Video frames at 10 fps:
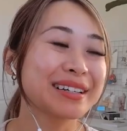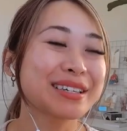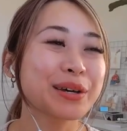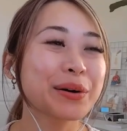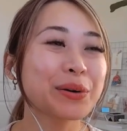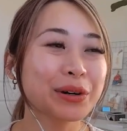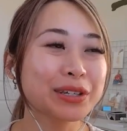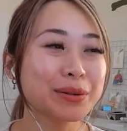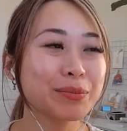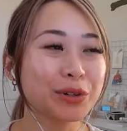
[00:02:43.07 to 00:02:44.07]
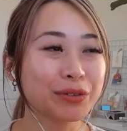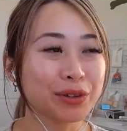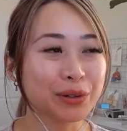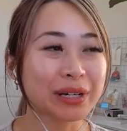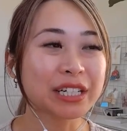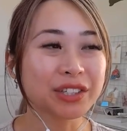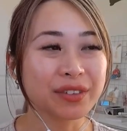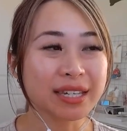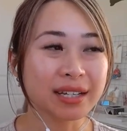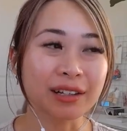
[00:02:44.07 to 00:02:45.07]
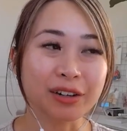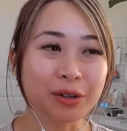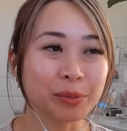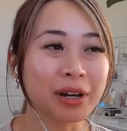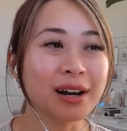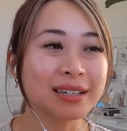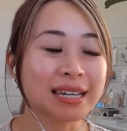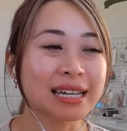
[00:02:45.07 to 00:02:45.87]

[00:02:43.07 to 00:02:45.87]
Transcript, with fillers: So in order to move through each of these clutter blocks,